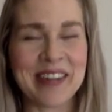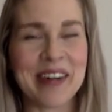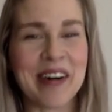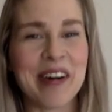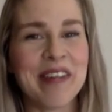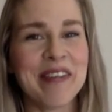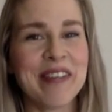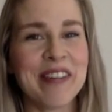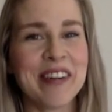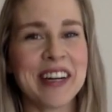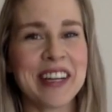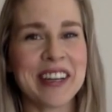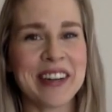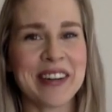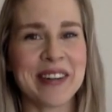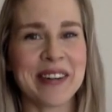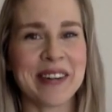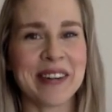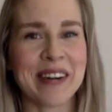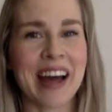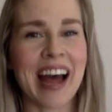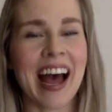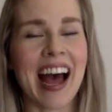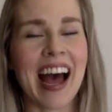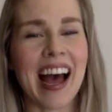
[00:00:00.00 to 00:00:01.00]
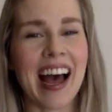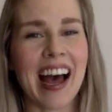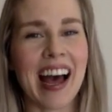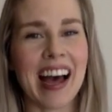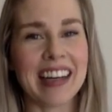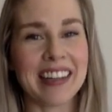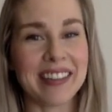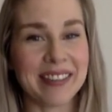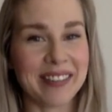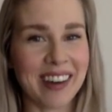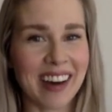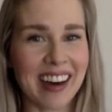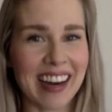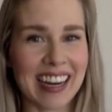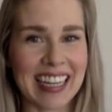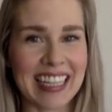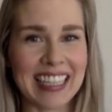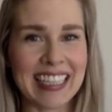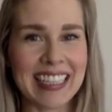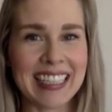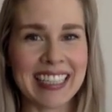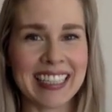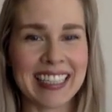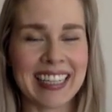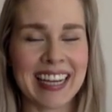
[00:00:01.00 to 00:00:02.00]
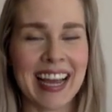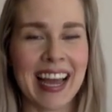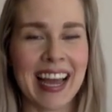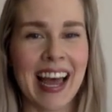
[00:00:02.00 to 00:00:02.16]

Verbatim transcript: offer your advice